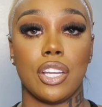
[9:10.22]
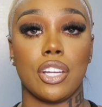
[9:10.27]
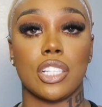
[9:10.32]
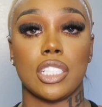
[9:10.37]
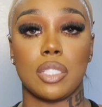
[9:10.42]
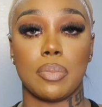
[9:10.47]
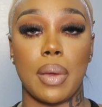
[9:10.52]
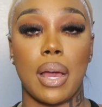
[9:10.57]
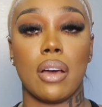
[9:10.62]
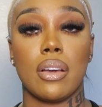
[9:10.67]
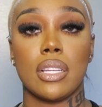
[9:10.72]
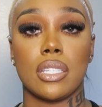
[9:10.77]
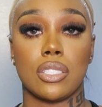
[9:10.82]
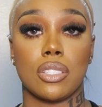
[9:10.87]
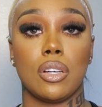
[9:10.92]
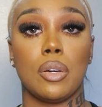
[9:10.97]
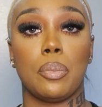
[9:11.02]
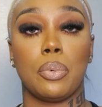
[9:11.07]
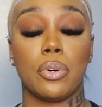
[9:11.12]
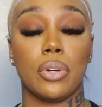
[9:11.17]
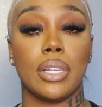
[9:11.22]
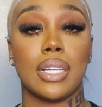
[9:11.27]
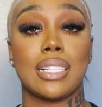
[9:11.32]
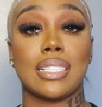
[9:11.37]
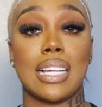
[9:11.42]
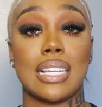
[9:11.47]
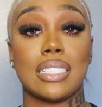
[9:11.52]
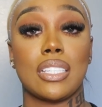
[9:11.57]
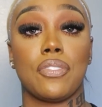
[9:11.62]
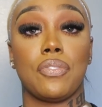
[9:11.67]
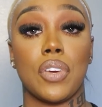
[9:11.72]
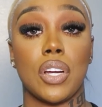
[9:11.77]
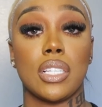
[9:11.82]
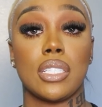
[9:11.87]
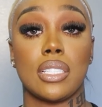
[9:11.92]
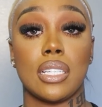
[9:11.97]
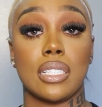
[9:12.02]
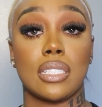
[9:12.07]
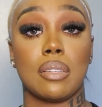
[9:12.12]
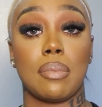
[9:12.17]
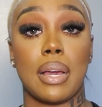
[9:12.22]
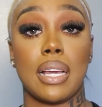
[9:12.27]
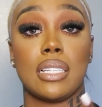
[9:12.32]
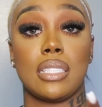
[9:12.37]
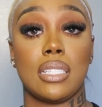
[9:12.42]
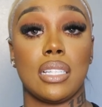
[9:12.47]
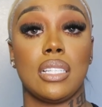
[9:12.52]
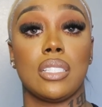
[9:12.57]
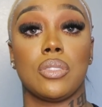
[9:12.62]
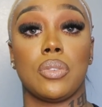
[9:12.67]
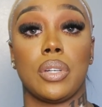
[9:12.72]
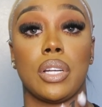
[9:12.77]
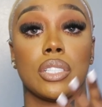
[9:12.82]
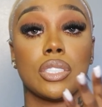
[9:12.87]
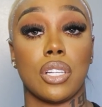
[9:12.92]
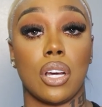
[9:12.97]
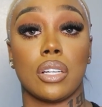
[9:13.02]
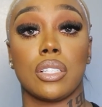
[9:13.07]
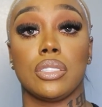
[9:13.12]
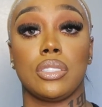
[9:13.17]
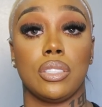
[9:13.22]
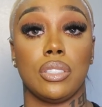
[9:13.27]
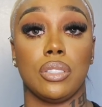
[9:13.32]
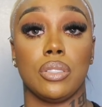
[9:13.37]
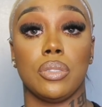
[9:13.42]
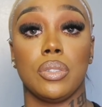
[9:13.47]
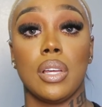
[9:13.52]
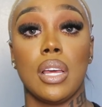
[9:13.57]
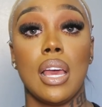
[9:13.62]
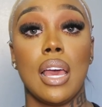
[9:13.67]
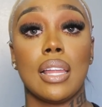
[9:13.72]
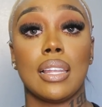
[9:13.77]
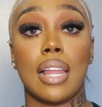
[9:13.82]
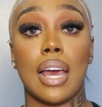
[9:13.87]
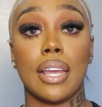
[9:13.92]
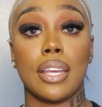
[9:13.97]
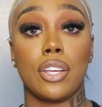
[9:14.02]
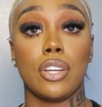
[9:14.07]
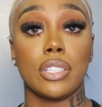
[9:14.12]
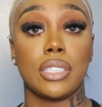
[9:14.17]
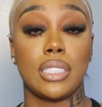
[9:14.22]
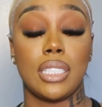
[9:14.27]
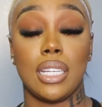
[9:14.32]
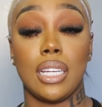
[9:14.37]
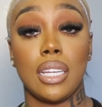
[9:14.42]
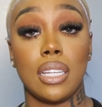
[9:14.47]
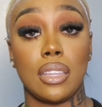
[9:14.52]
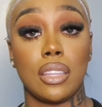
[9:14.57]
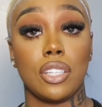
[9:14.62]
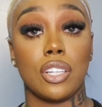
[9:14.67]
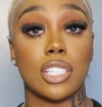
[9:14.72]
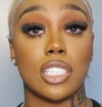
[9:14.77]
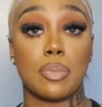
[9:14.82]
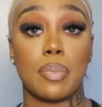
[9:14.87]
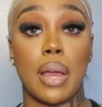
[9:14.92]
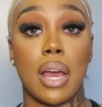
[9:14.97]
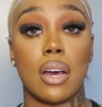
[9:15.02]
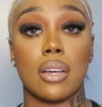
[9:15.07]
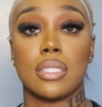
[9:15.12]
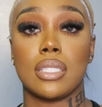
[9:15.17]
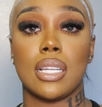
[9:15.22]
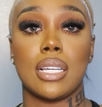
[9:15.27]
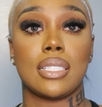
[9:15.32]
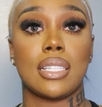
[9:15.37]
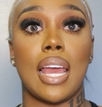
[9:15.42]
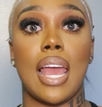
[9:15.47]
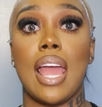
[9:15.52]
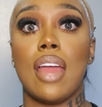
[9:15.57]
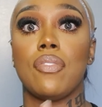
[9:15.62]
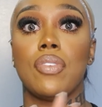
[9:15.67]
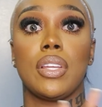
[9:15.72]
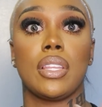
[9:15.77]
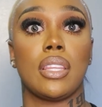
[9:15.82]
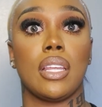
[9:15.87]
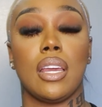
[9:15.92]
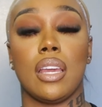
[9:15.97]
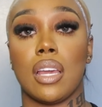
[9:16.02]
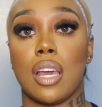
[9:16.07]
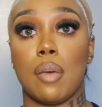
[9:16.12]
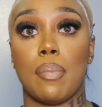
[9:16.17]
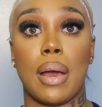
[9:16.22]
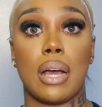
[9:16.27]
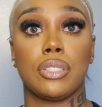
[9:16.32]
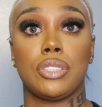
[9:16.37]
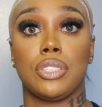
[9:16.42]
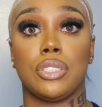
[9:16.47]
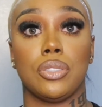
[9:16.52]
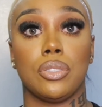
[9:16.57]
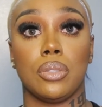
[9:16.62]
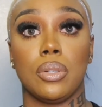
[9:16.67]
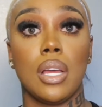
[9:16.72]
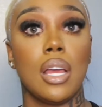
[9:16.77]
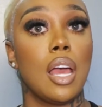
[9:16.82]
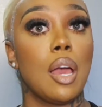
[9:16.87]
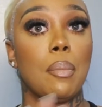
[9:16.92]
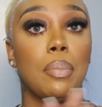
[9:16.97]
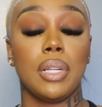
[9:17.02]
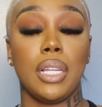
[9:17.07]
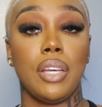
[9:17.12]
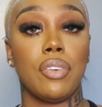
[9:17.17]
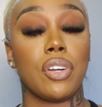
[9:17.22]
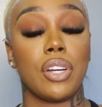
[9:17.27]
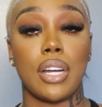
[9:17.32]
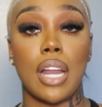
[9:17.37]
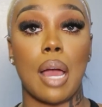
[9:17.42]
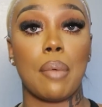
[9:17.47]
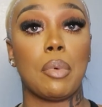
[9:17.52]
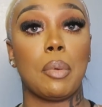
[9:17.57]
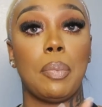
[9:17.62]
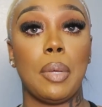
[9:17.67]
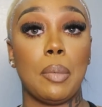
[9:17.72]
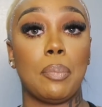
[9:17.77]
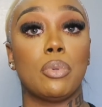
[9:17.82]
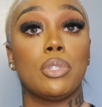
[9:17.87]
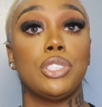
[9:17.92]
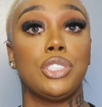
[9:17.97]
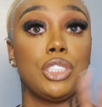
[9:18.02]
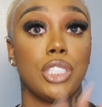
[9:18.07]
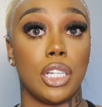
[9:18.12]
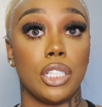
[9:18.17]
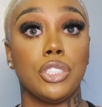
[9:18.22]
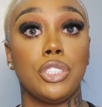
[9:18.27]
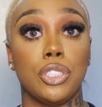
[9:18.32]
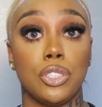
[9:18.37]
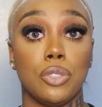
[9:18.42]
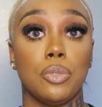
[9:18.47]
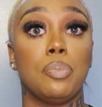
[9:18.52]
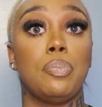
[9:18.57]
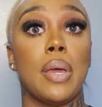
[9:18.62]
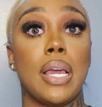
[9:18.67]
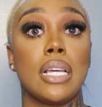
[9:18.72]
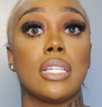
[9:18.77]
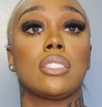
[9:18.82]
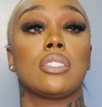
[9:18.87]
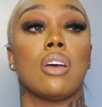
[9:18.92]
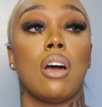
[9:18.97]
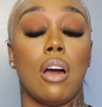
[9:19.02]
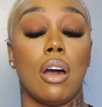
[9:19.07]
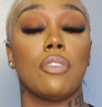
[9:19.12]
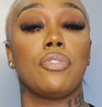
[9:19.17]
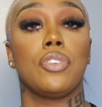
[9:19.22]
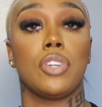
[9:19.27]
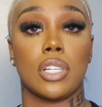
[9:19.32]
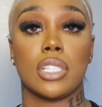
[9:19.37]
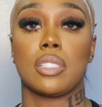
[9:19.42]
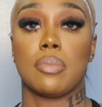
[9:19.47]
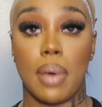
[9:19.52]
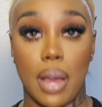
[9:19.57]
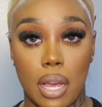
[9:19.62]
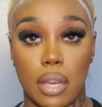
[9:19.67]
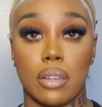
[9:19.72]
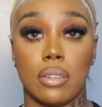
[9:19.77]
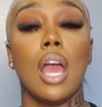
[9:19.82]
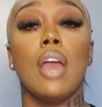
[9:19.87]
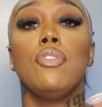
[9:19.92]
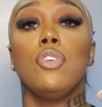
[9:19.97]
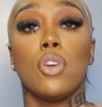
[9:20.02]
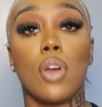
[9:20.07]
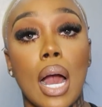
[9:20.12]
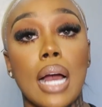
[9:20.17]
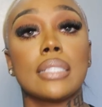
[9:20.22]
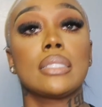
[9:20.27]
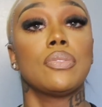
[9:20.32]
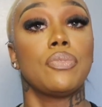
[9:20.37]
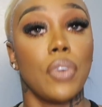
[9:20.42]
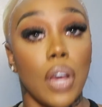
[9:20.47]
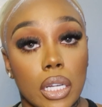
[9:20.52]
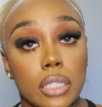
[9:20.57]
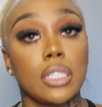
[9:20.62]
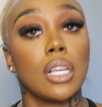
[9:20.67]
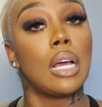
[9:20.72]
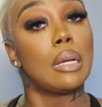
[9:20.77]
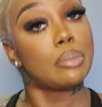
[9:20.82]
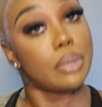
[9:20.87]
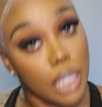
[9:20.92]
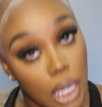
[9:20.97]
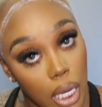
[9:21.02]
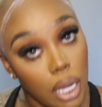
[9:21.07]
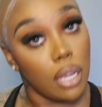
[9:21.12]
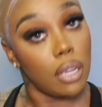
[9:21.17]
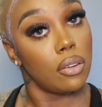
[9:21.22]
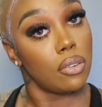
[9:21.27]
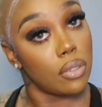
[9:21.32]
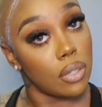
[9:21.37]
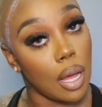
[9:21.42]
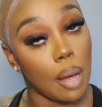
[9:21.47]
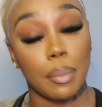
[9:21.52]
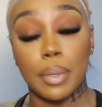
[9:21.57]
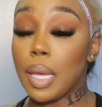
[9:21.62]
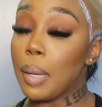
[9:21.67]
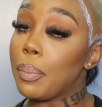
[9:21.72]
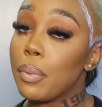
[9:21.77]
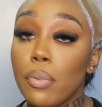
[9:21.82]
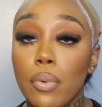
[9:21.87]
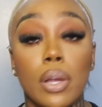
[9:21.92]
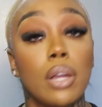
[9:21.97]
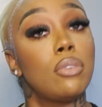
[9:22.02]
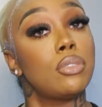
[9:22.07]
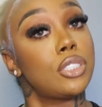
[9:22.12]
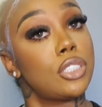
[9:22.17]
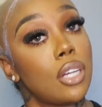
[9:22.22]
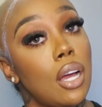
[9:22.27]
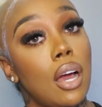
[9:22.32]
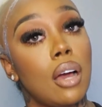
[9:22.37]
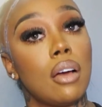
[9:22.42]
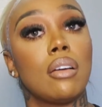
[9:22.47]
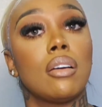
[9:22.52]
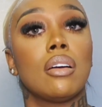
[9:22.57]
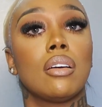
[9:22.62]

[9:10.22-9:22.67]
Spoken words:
in your smile is so important, because that's the first thing somebody sees when they're talking to you. Like, your teeth, your smile says everything about you. Believe it or not, but people judge you based off your smile. If you got some fucked up teeth, I'm keeping it real with y'all.